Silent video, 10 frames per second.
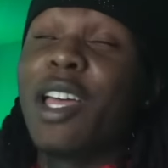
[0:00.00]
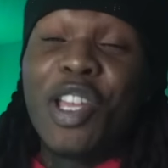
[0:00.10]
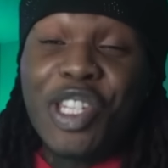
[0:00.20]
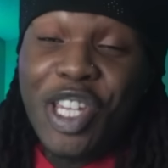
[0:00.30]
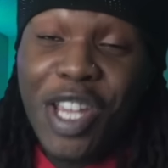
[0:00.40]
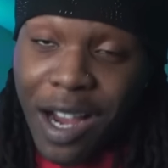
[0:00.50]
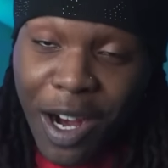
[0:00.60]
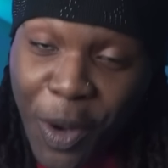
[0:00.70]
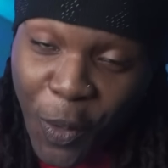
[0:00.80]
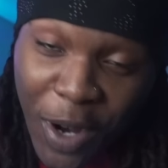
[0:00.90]
Shit
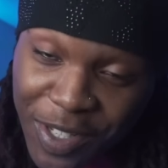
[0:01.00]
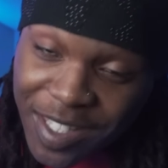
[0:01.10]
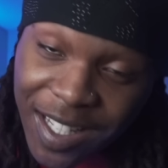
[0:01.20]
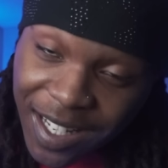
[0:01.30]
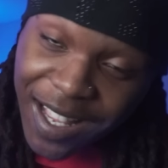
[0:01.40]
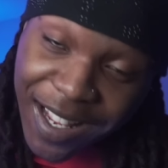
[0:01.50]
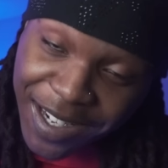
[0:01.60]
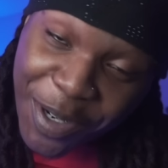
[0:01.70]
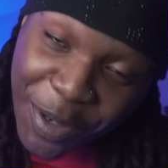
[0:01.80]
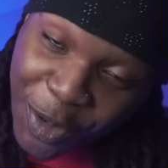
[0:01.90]
hurt worse than a
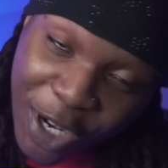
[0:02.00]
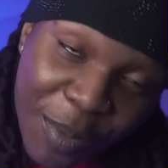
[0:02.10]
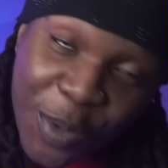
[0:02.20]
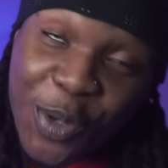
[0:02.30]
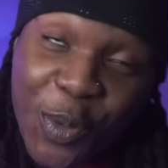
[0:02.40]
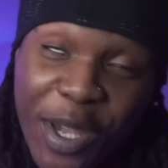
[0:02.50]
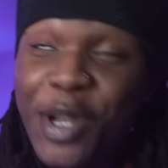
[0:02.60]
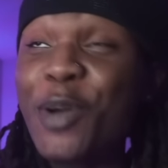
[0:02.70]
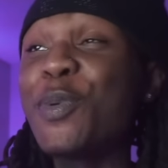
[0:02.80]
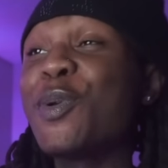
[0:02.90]
goddamn grabber when you wake
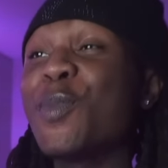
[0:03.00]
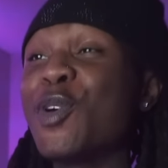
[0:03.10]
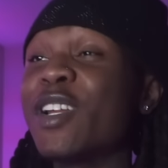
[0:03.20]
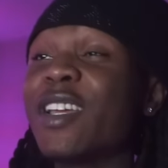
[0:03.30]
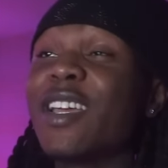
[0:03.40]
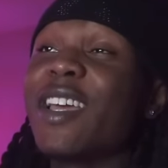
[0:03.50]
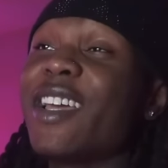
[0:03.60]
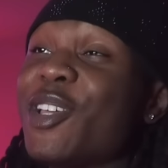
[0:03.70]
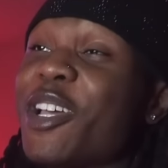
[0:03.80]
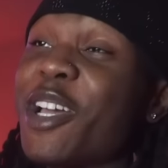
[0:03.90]
up in the morning
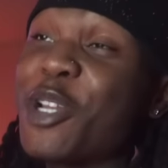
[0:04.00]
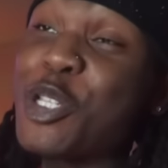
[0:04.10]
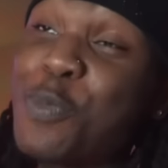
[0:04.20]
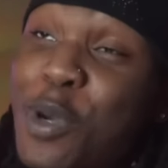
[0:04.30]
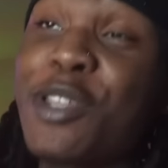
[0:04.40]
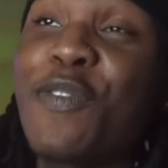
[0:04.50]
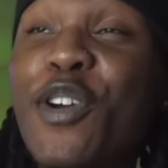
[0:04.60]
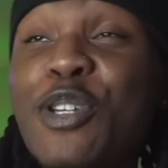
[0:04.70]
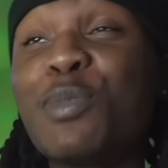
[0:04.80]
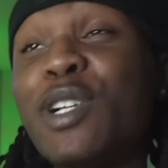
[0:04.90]
and you goddamn spark your
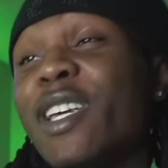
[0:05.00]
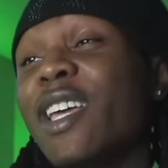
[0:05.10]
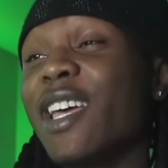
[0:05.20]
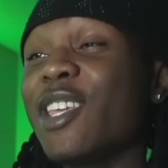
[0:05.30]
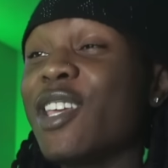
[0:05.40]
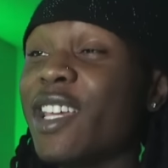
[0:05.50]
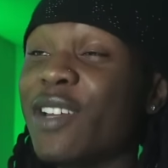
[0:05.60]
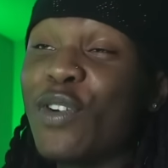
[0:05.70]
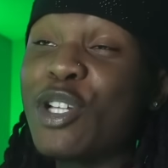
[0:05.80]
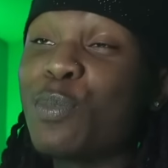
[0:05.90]
first blunt and you hit
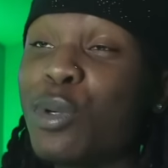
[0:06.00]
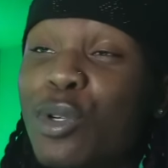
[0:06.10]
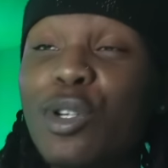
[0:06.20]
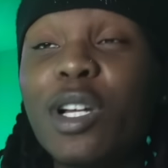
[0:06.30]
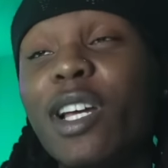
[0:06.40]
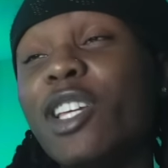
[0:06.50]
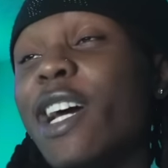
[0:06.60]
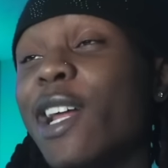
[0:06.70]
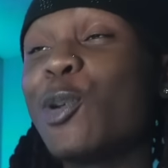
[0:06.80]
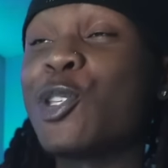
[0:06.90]
the first pull and you
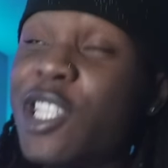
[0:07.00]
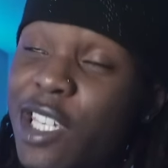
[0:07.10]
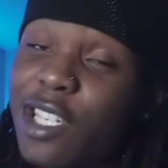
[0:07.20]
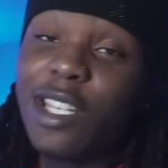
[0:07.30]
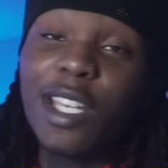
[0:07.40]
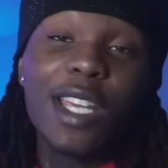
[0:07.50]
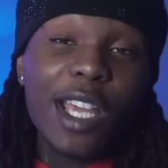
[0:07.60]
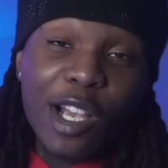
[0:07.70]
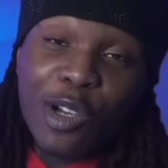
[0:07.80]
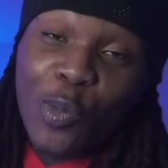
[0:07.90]
gotta go shit, nigga.
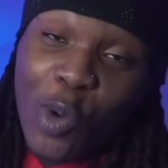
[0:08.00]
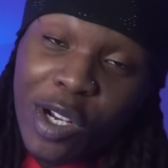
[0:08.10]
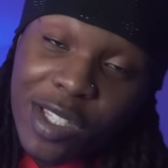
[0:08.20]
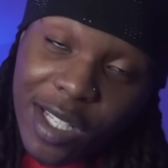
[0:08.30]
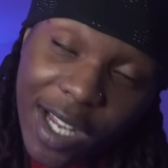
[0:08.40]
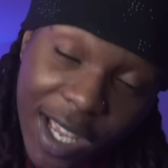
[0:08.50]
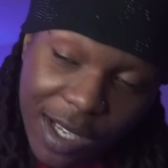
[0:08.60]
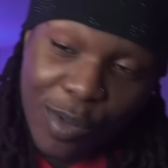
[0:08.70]
It hurt worse than that.